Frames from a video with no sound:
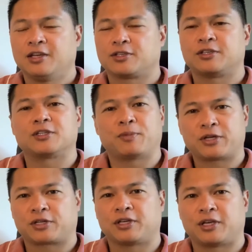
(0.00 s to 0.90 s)

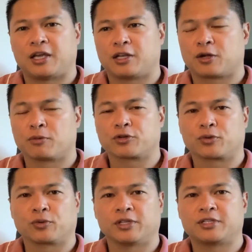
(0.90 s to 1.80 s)
especially in commercial
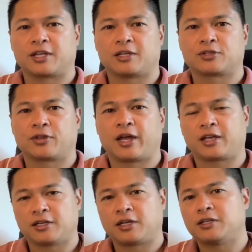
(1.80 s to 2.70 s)
real estate, so that I can
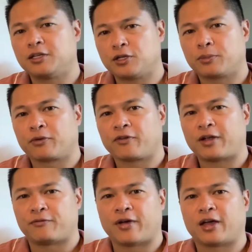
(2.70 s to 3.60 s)
continue to provide
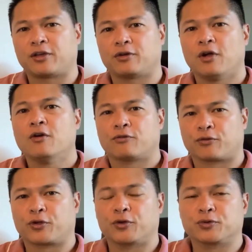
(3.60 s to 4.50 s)
value for
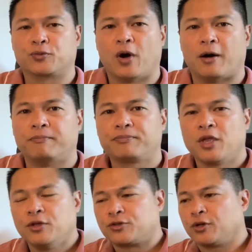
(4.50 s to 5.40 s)
you as well.
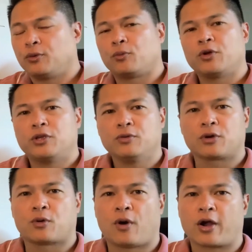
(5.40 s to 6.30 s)
So when you
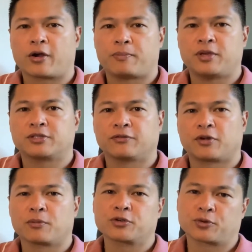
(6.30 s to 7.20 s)
acquire a piece of
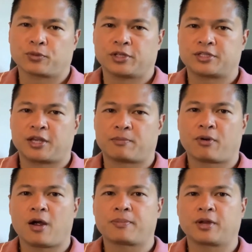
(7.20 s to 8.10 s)
commercial real estate
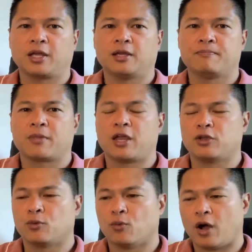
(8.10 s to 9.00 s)
property and you
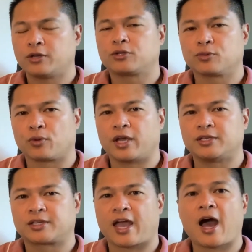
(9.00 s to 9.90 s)
want to raise
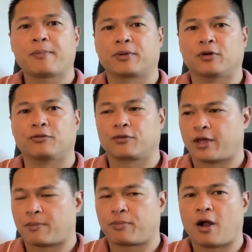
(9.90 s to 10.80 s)
capital for
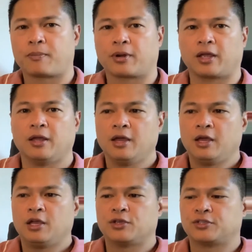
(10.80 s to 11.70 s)
that property,
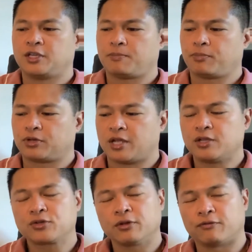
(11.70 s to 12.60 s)
you see
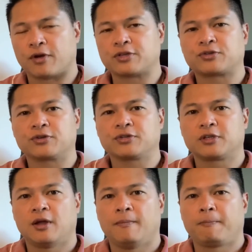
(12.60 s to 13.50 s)
potential investors
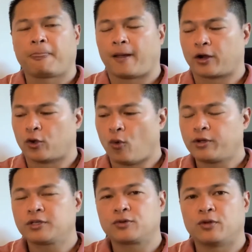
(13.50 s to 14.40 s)
are going
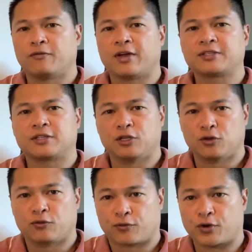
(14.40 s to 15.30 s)
to invest in you
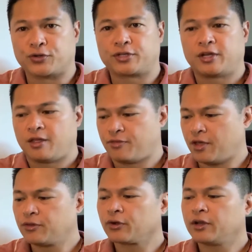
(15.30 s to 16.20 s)
first. Then
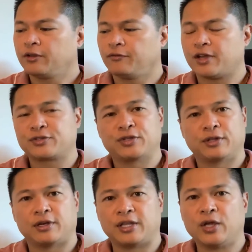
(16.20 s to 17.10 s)
they're going to invest in the
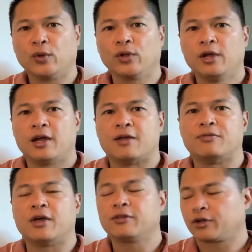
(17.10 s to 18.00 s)
deal, and
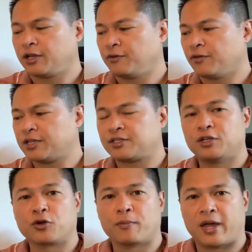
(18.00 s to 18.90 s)
then they're going to invest in
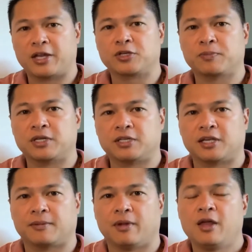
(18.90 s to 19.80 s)
your management
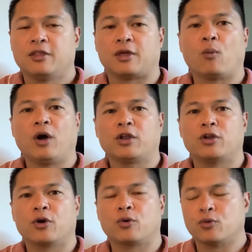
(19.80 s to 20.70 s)
team. They want to
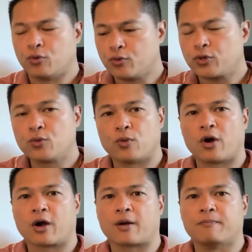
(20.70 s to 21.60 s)
know who you
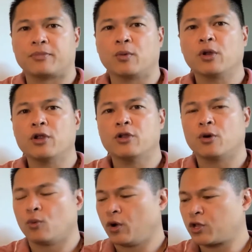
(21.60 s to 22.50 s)
are. They want to know
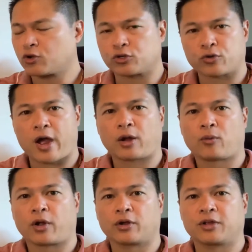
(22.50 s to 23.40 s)
what your track
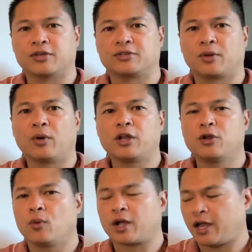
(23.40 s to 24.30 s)
record is. They want to know
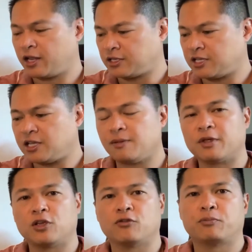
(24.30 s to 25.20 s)
what kind of team that
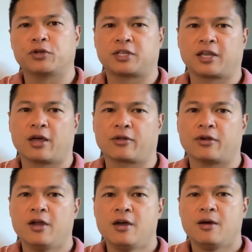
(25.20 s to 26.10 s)
you've put together.
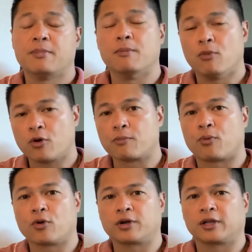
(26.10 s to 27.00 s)
But more
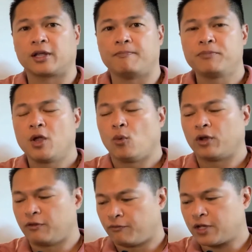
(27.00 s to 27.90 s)
importantly, what
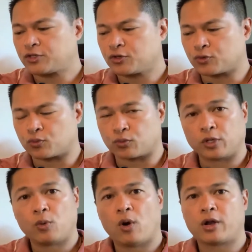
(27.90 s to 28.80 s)
investors really
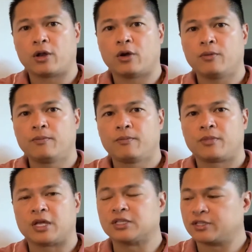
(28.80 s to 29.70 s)
want to know
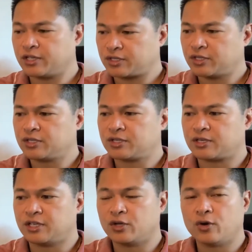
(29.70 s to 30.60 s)
is, does this
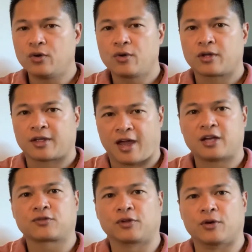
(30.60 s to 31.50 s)
deal cash
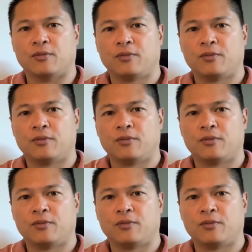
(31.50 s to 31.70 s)
flow?